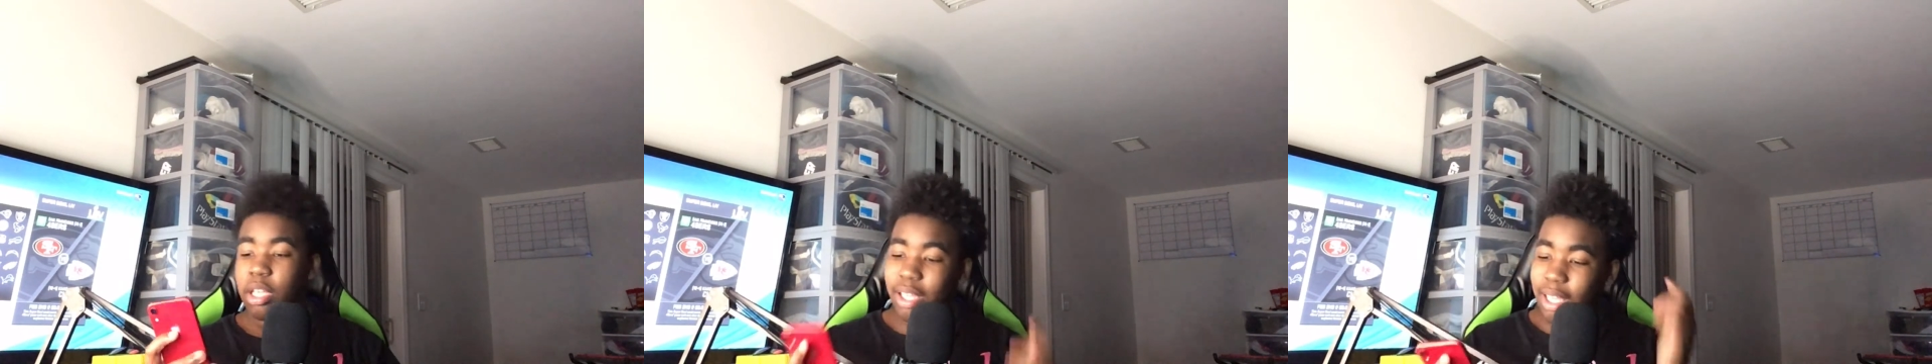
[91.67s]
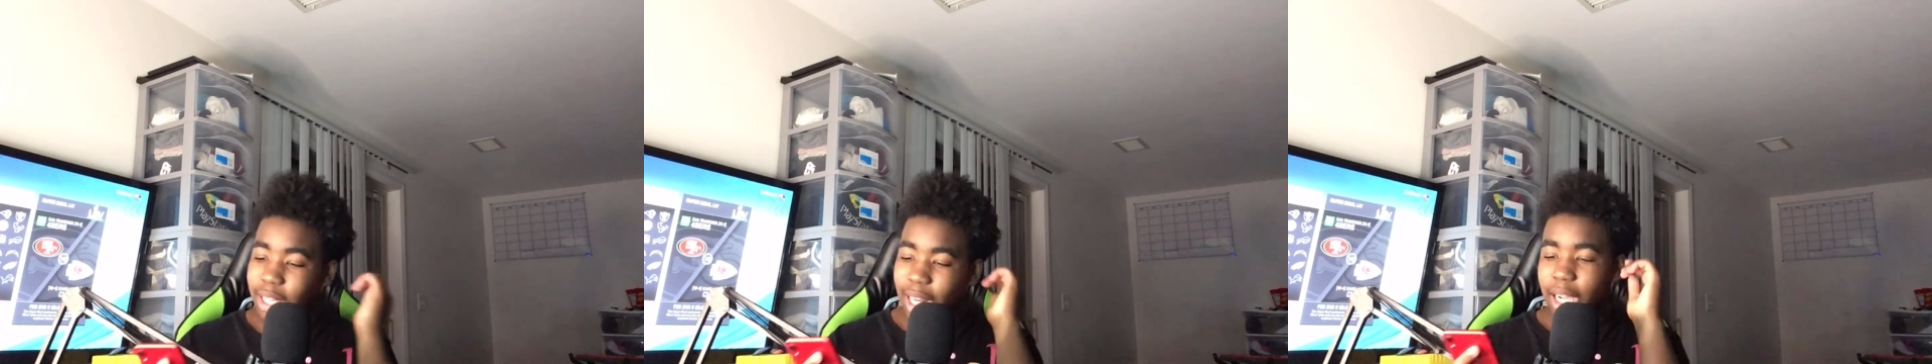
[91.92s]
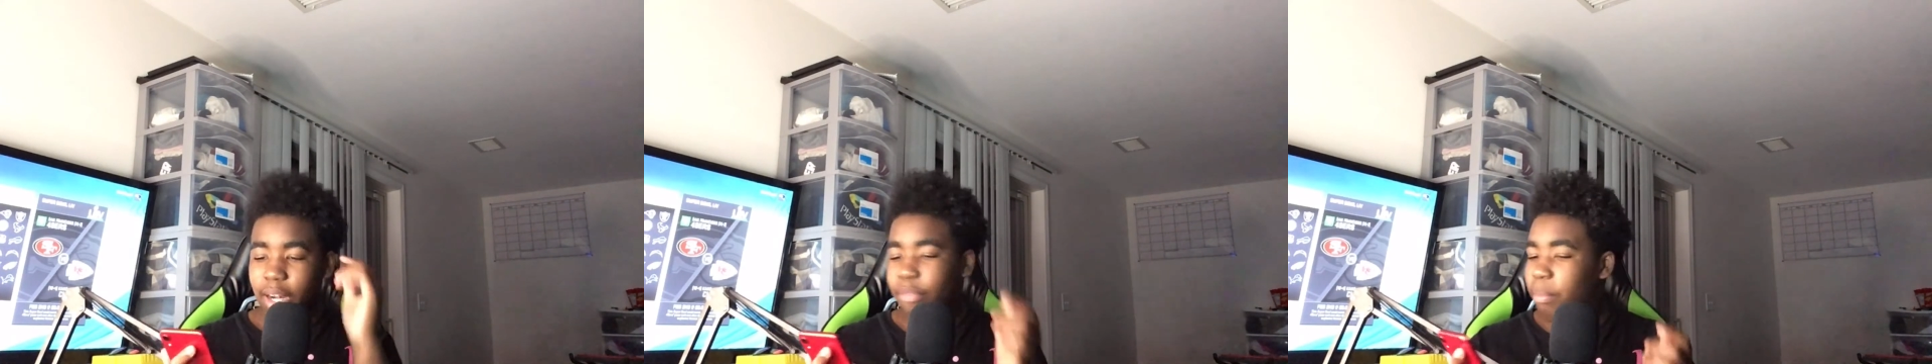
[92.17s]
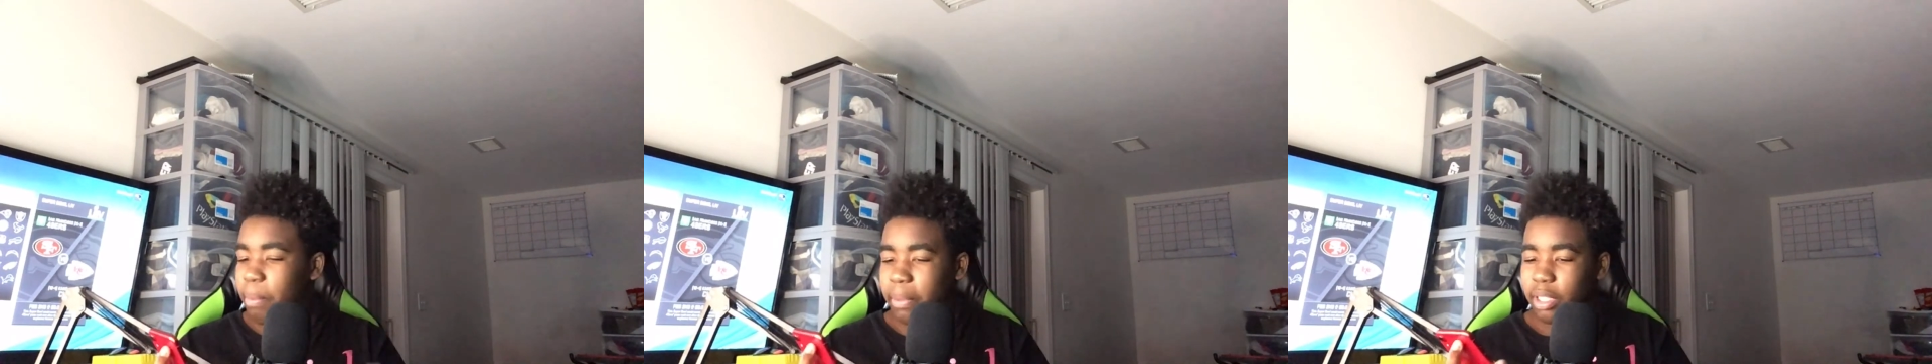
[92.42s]
And I gotta
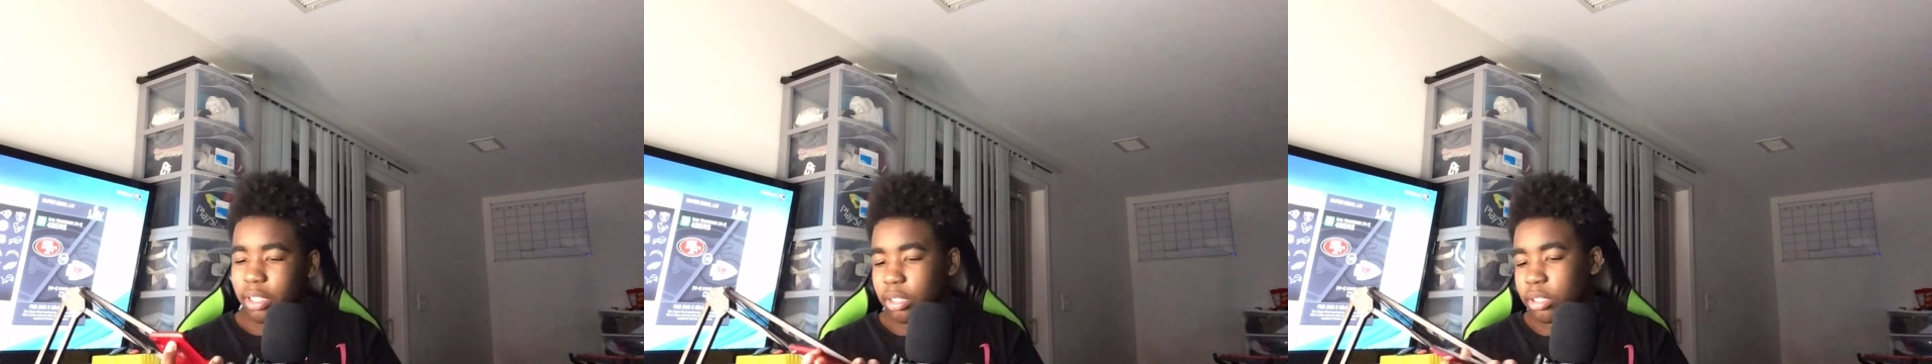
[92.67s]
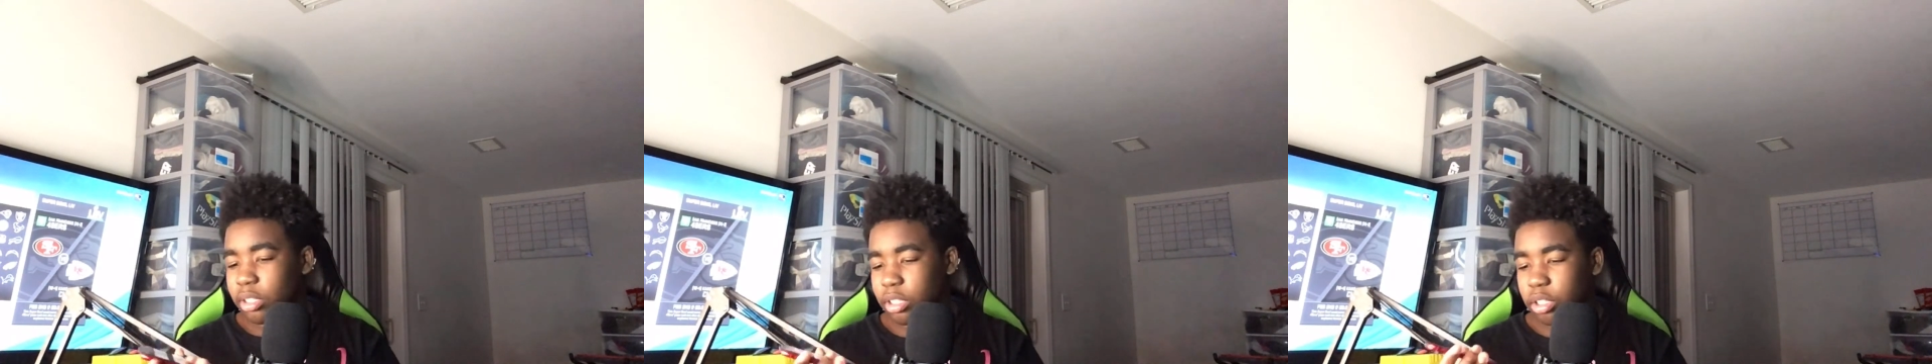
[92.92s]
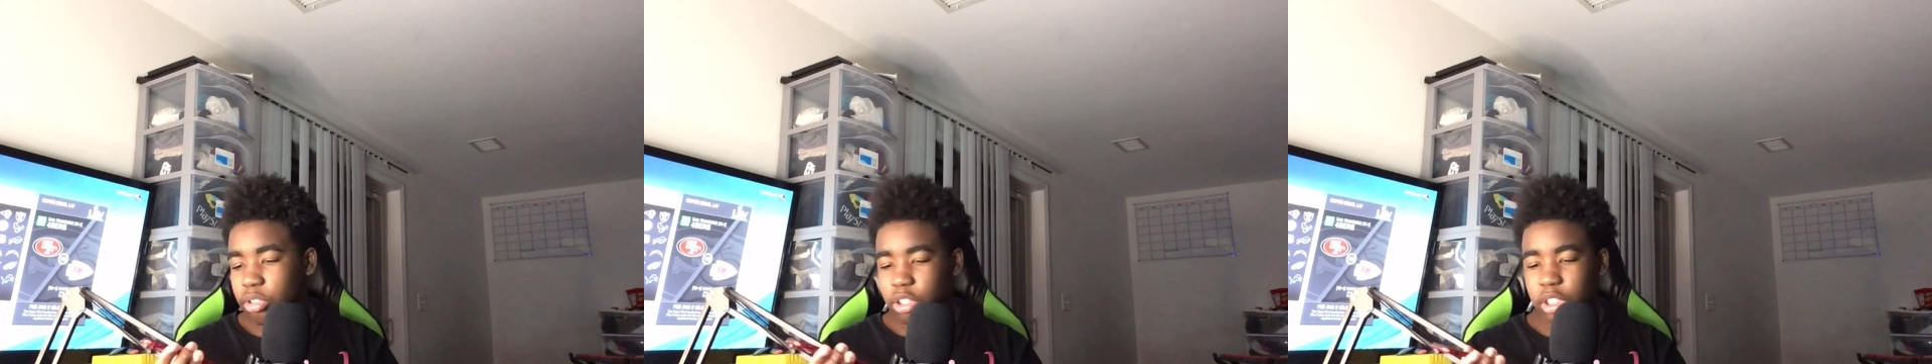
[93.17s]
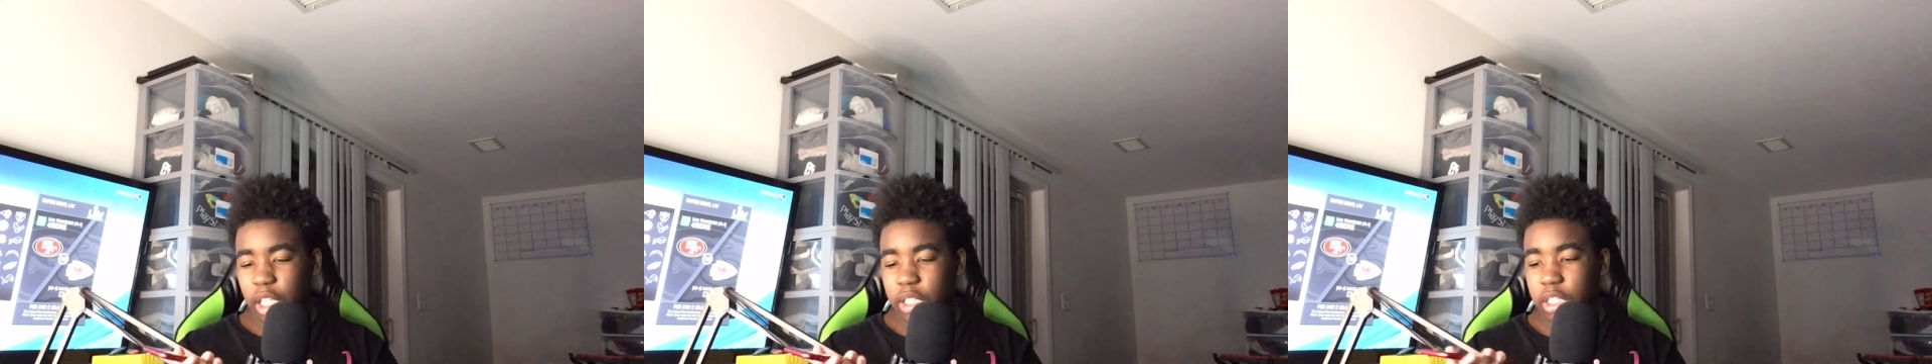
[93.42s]
remember to
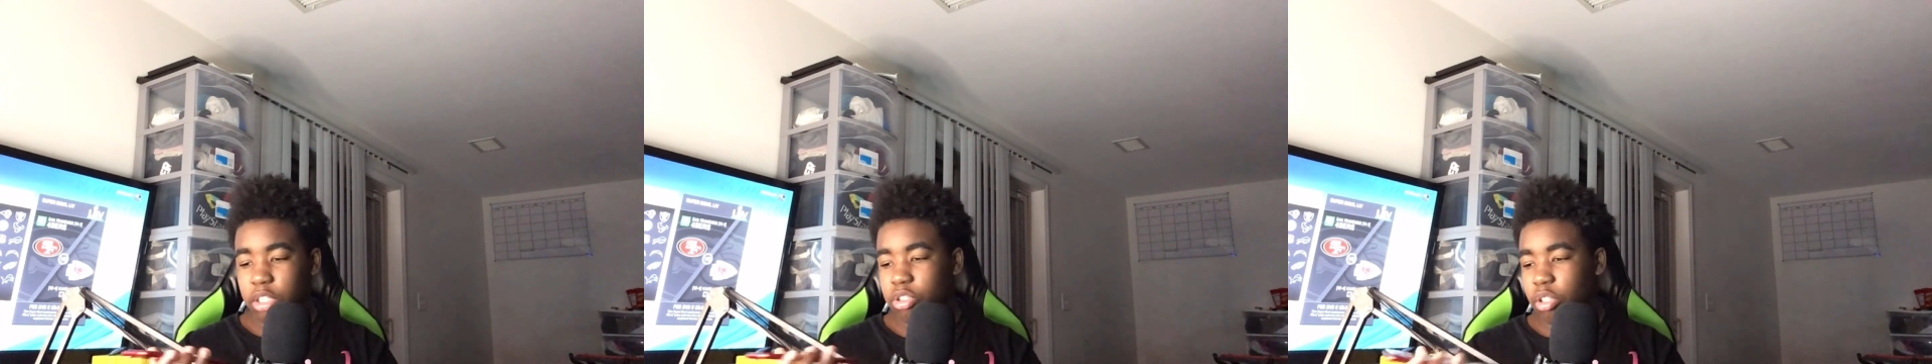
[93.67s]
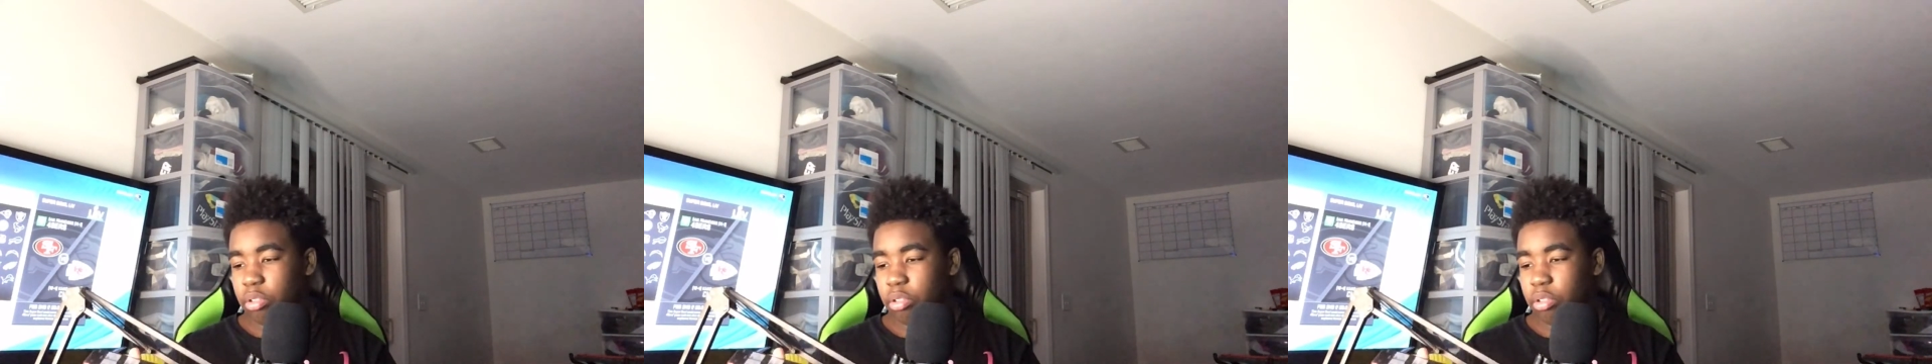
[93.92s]
screenshot these.